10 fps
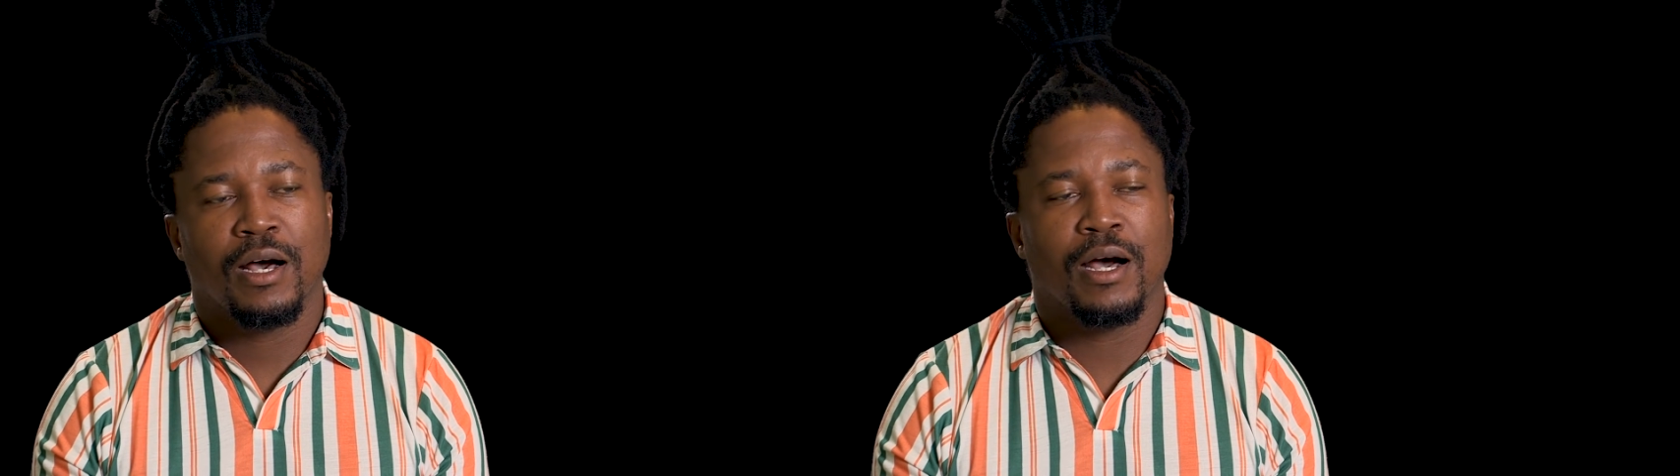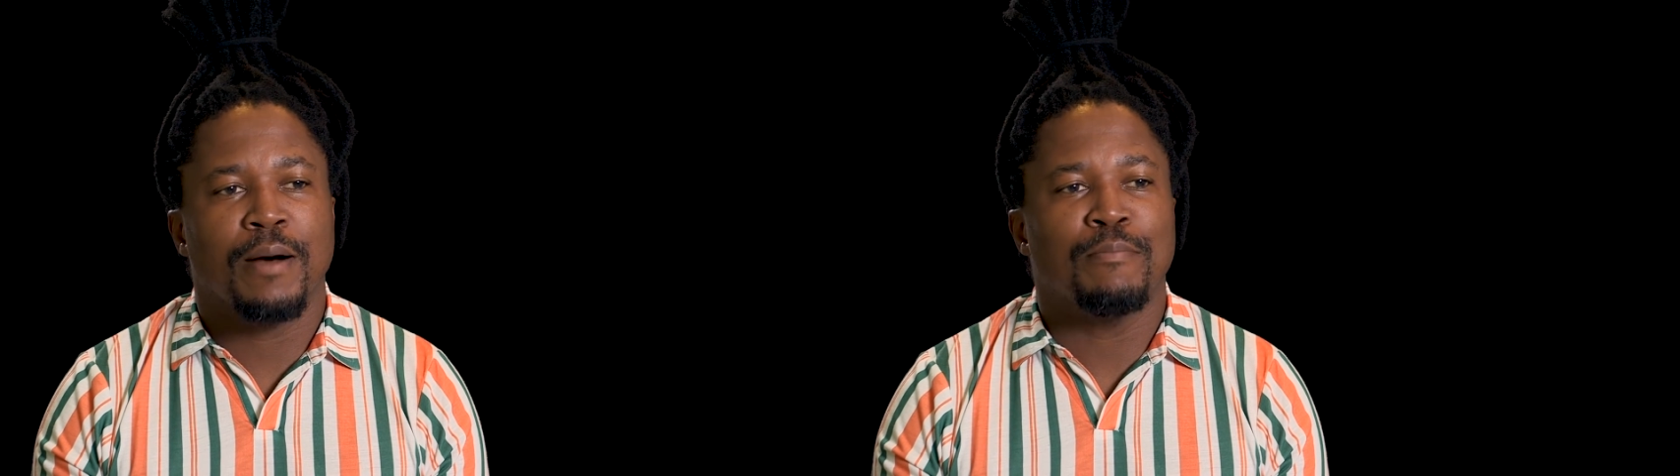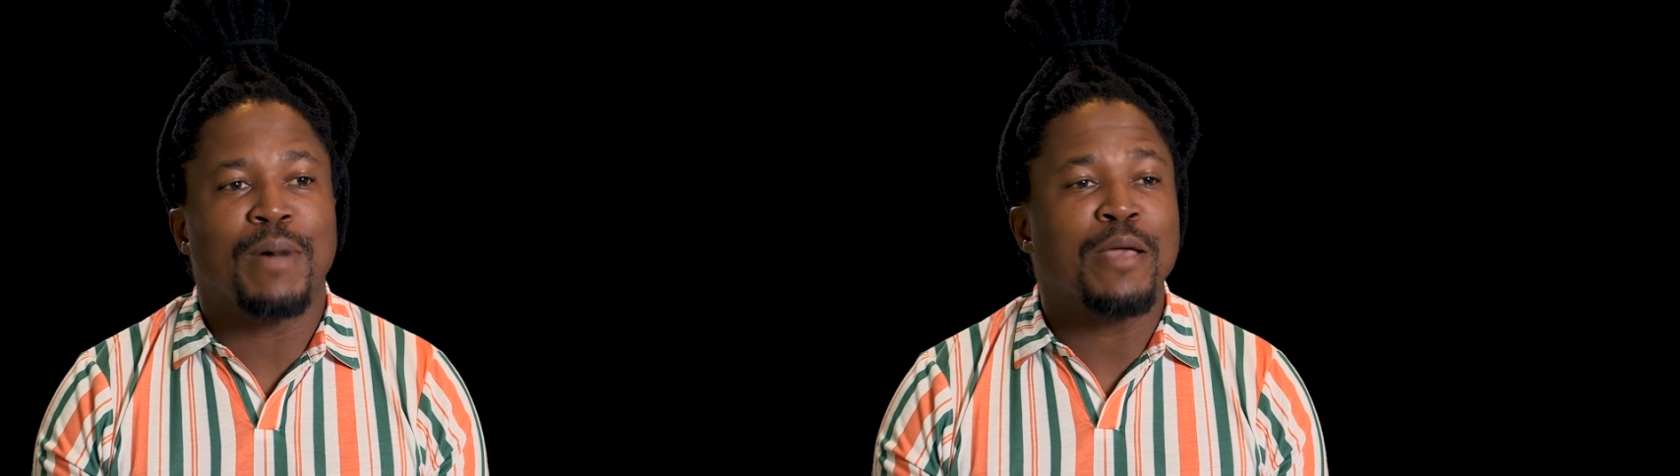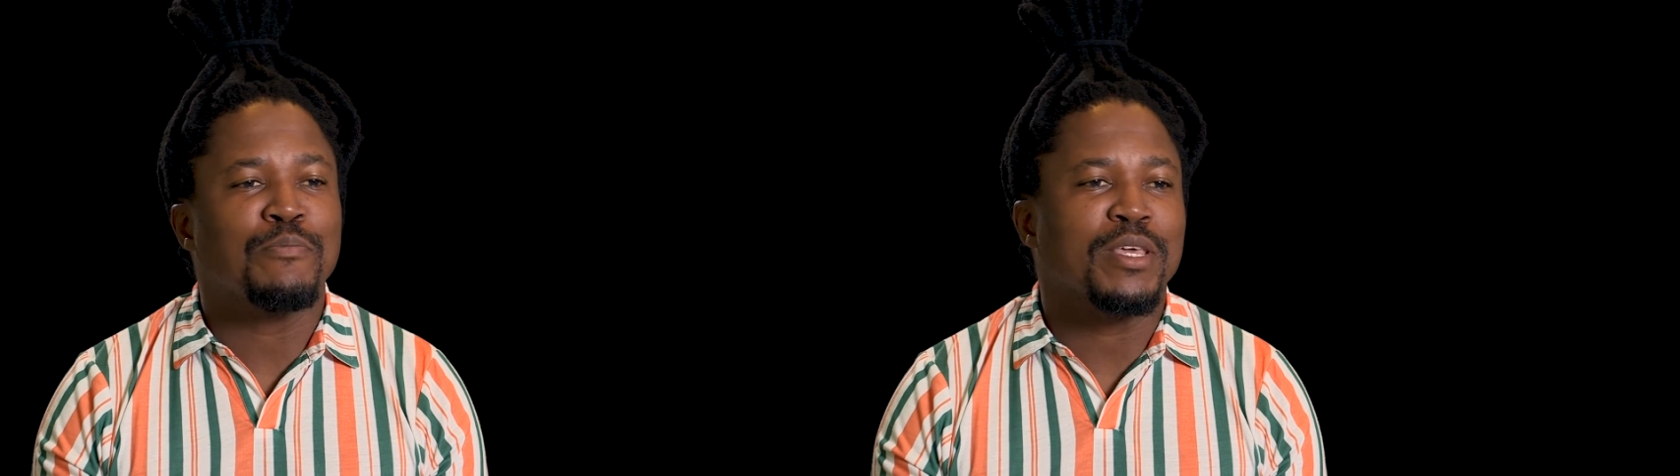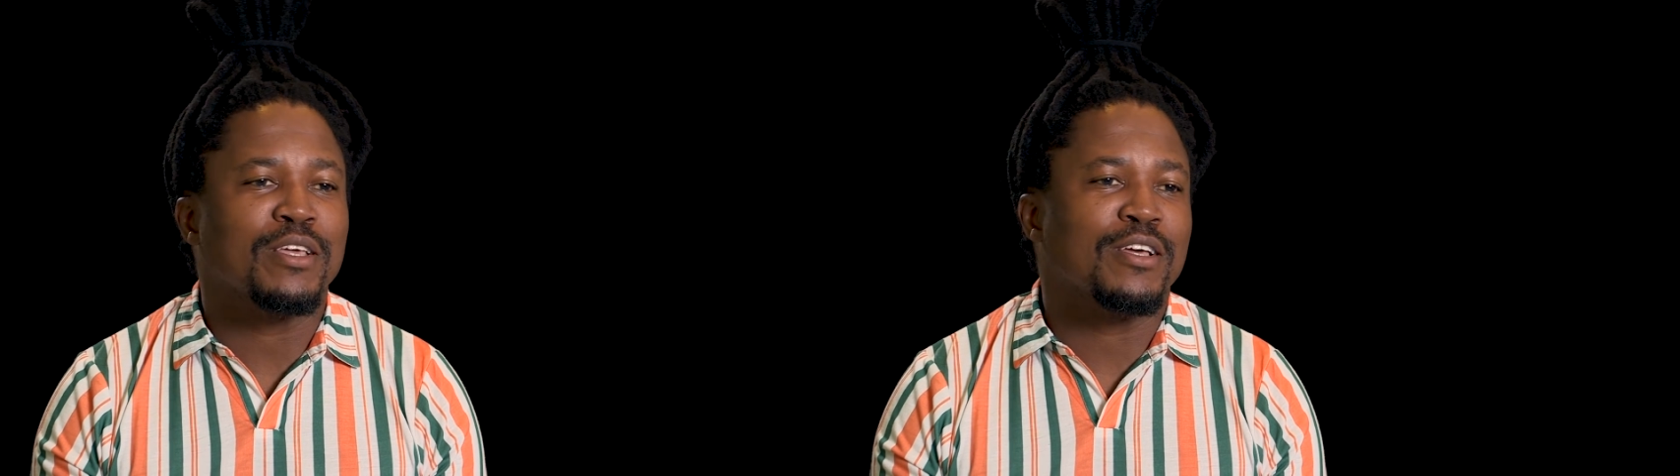Uh, my
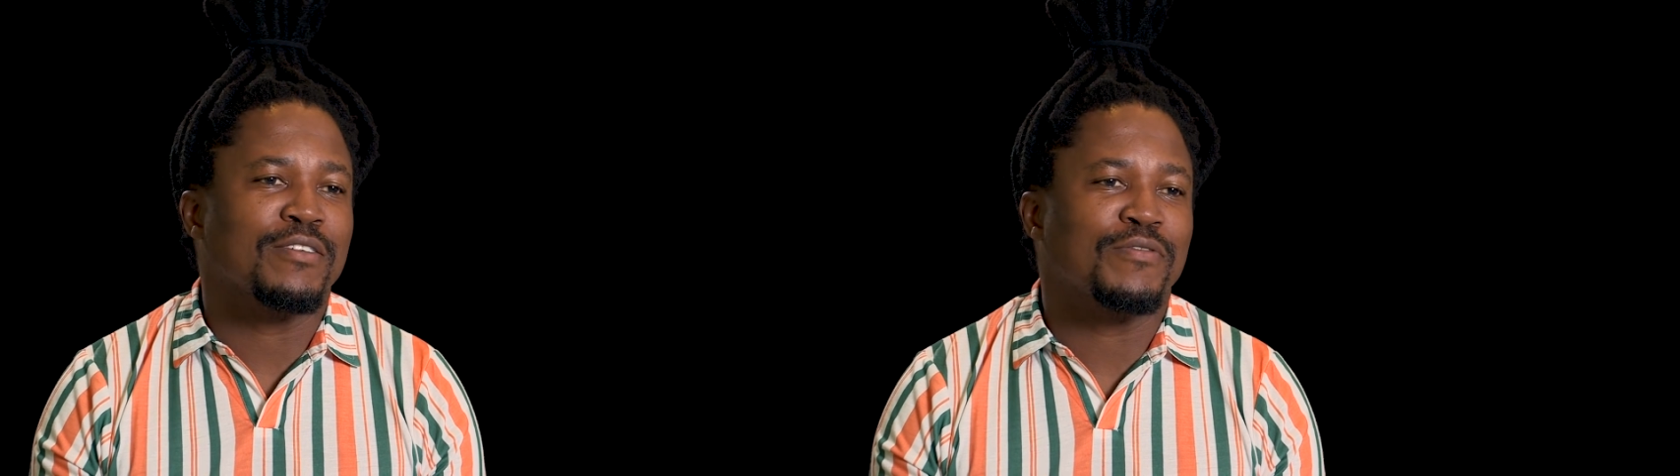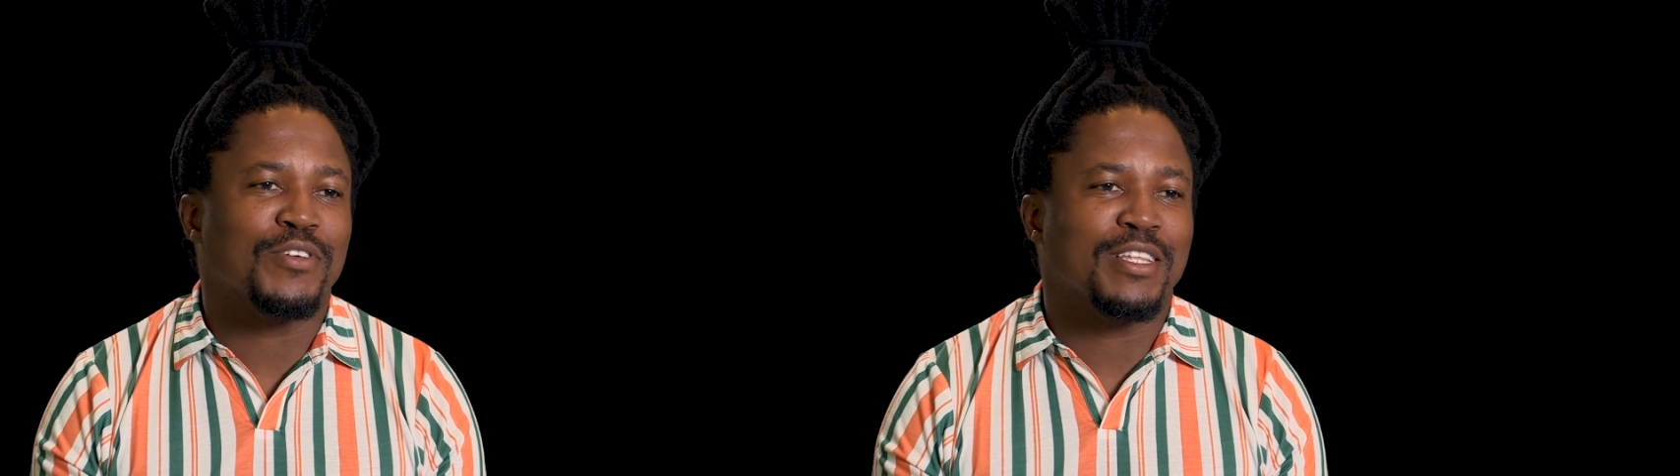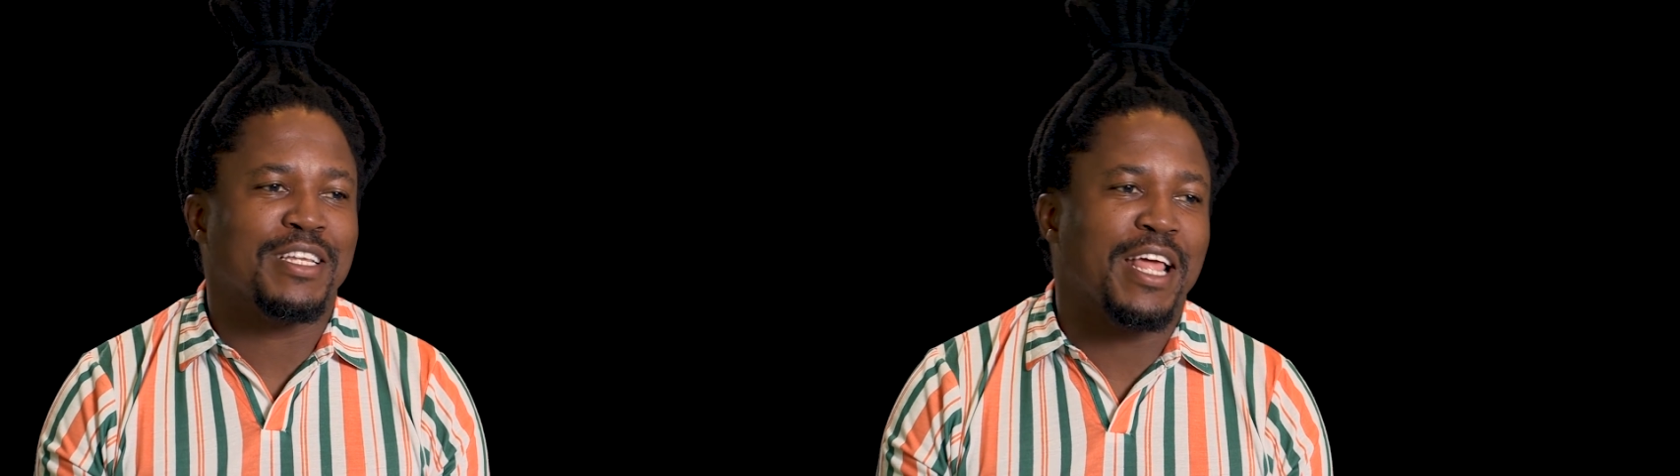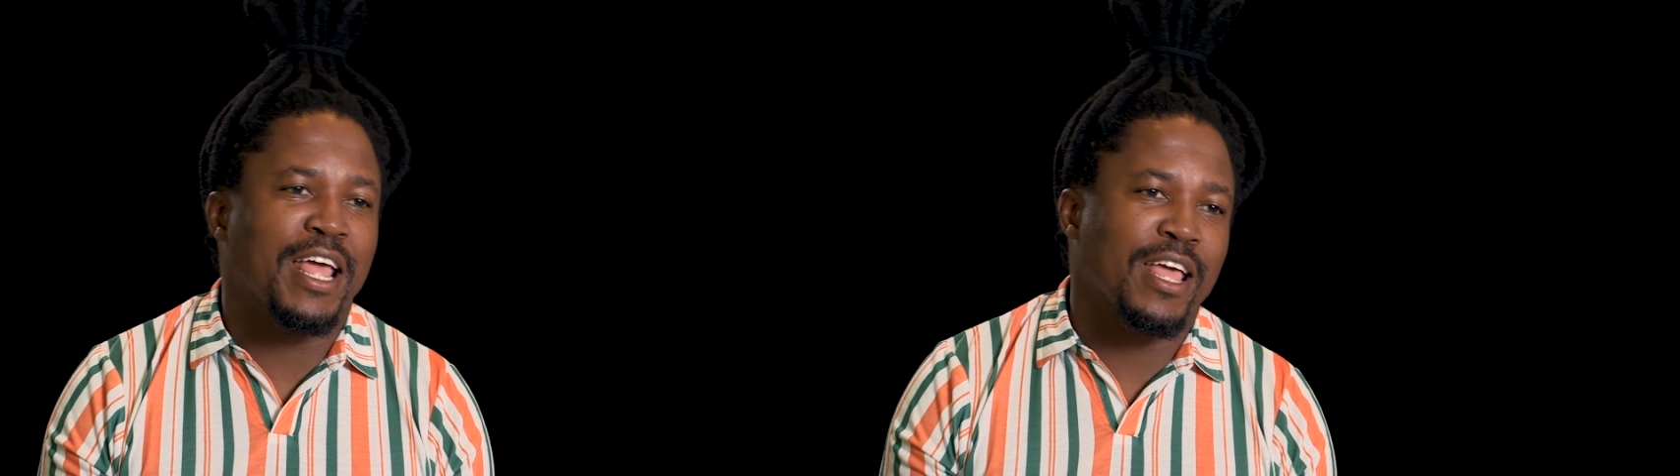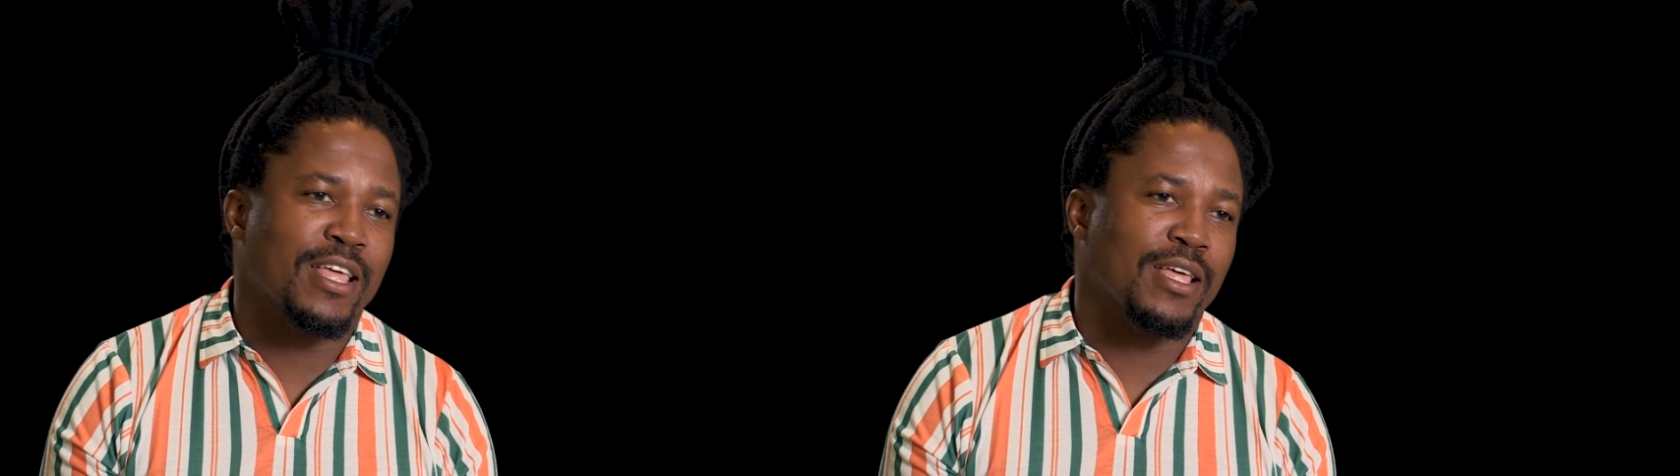pick for the
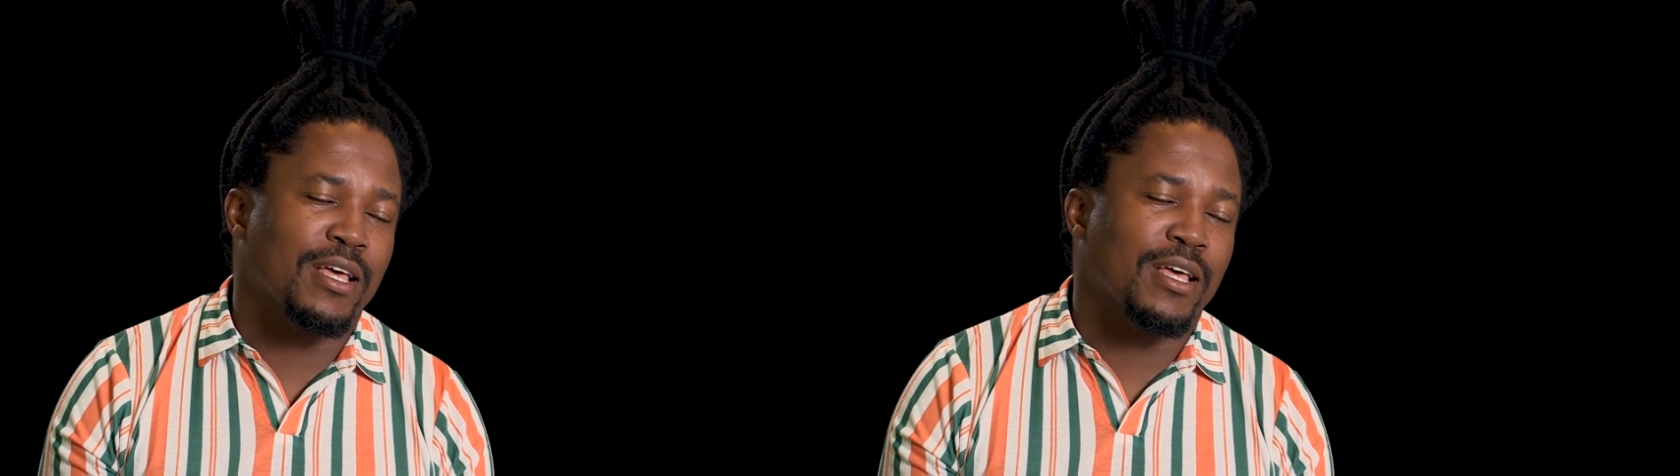day